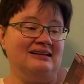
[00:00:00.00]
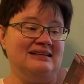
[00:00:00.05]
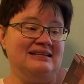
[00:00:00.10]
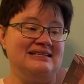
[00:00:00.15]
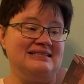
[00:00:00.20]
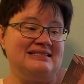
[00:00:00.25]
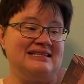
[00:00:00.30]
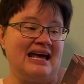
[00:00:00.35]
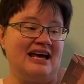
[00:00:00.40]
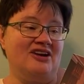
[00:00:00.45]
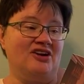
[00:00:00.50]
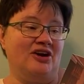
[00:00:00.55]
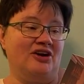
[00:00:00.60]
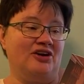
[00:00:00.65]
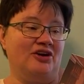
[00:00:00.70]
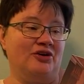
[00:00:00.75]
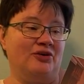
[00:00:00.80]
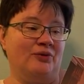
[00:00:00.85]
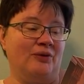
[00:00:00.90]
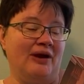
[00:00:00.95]
sat on
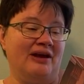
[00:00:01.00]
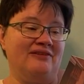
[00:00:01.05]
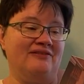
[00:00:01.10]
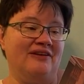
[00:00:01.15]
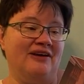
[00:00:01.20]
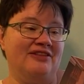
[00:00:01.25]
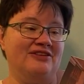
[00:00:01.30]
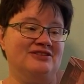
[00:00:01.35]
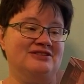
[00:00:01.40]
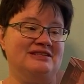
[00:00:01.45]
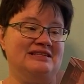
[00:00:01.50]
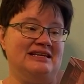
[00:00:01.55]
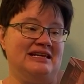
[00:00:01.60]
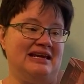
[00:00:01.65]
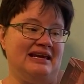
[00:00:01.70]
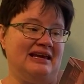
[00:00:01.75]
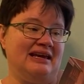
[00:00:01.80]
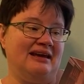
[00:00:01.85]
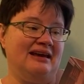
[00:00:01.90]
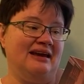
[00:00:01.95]
her grandfather's
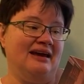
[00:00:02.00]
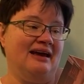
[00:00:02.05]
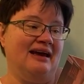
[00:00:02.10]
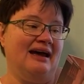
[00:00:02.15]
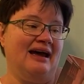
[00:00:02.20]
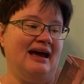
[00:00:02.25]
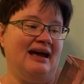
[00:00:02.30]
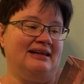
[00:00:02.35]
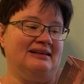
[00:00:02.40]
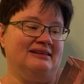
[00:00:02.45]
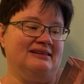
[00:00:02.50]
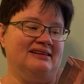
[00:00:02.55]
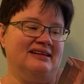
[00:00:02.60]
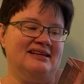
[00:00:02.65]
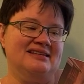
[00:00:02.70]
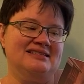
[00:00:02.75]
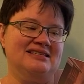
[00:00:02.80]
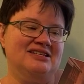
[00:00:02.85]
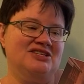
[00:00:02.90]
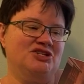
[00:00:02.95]
knee and
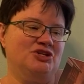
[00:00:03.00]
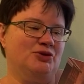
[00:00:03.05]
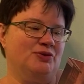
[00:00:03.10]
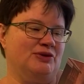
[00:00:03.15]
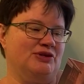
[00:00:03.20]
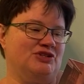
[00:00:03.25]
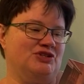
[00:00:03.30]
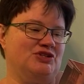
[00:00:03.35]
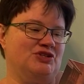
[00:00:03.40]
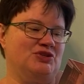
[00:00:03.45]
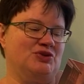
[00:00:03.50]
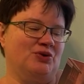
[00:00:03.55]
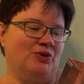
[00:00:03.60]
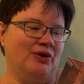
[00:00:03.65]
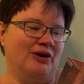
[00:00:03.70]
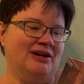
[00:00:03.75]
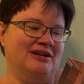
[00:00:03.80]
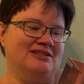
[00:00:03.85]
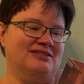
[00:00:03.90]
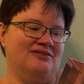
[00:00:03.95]
listened to his
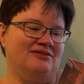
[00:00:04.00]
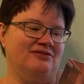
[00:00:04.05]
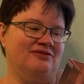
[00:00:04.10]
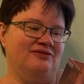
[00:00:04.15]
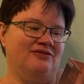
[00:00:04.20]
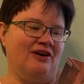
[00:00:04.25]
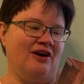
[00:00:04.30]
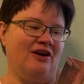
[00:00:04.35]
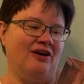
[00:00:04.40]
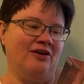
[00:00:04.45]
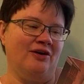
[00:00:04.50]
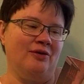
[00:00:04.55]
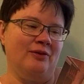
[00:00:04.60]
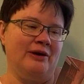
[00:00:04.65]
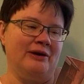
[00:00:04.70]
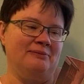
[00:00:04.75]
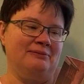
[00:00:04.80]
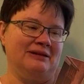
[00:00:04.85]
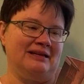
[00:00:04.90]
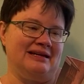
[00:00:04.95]
stories of
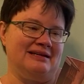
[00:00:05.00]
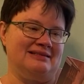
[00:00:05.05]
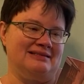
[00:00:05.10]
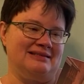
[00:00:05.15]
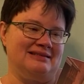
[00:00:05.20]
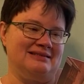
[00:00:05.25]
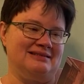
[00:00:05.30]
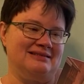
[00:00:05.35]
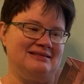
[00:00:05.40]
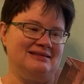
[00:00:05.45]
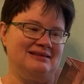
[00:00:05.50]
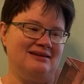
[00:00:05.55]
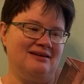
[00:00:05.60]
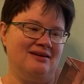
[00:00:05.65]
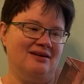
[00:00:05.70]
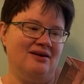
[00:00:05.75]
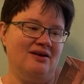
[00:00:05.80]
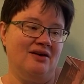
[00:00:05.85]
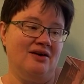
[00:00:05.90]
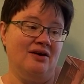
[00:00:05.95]
faraway places.
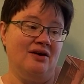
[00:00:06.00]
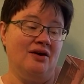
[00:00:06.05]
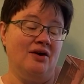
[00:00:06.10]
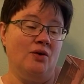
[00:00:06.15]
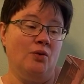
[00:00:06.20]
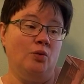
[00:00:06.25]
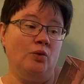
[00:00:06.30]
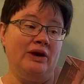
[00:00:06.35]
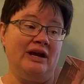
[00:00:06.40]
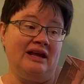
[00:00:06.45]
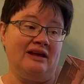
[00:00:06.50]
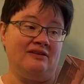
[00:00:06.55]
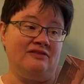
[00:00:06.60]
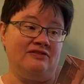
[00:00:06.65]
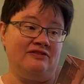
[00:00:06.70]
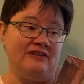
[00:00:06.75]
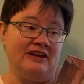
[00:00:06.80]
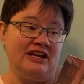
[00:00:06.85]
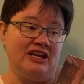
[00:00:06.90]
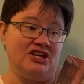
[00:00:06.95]
When he had
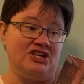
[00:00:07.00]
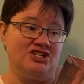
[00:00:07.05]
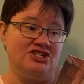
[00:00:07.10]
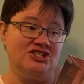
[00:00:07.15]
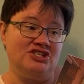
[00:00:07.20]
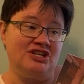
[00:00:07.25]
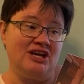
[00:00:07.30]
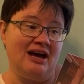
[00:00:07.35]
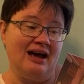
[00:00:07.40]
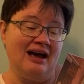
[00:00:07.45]
finished,